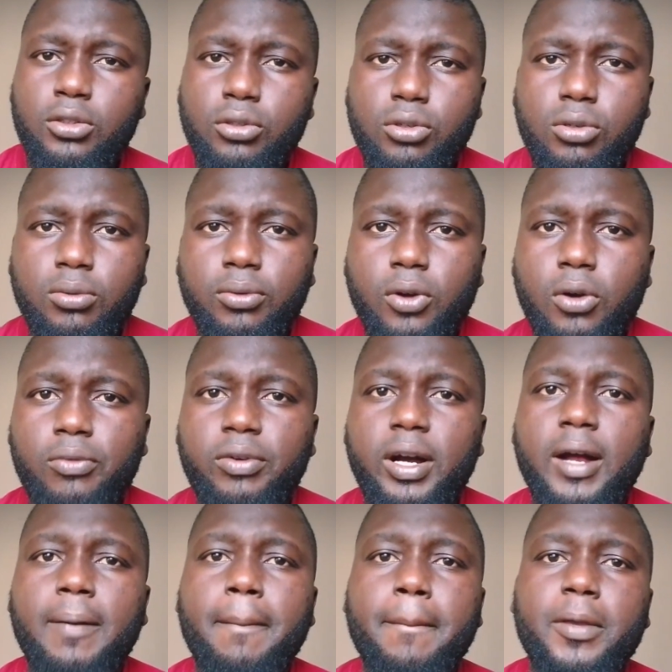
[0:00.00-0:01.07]
YouTube
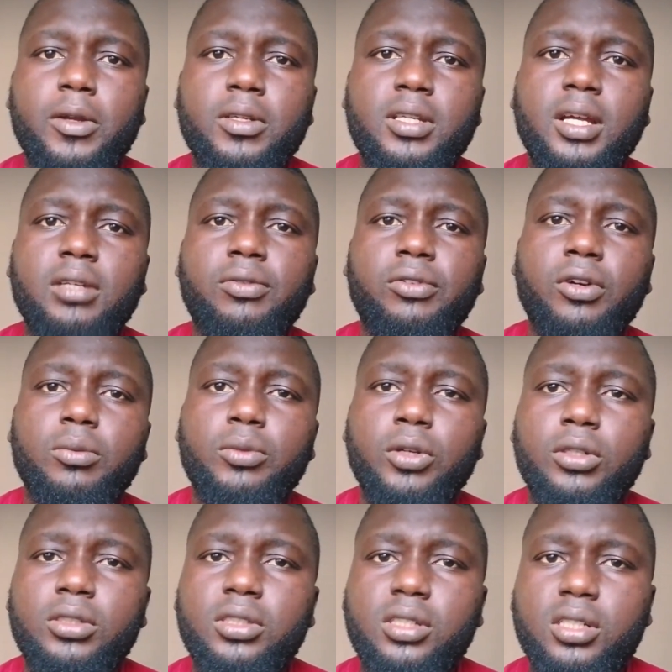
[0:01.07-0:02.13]
cover, you understand, from
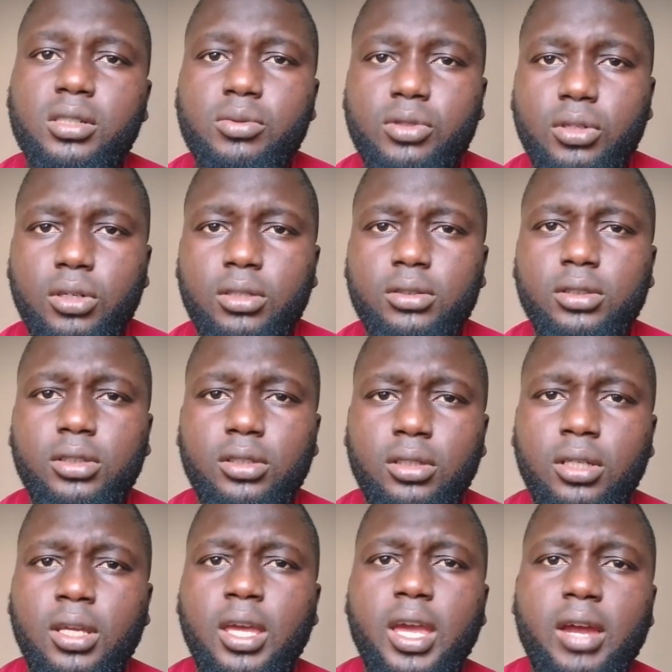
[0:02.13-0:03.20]
your
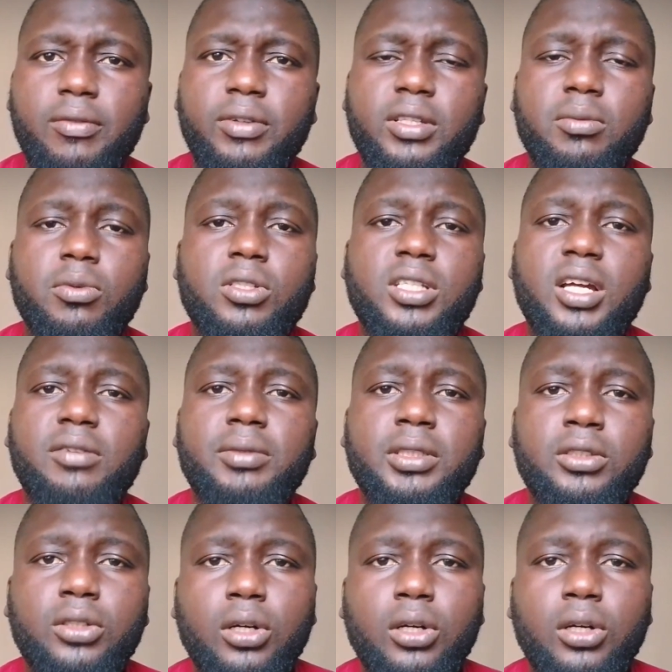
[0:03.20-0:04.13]
description, everything must have been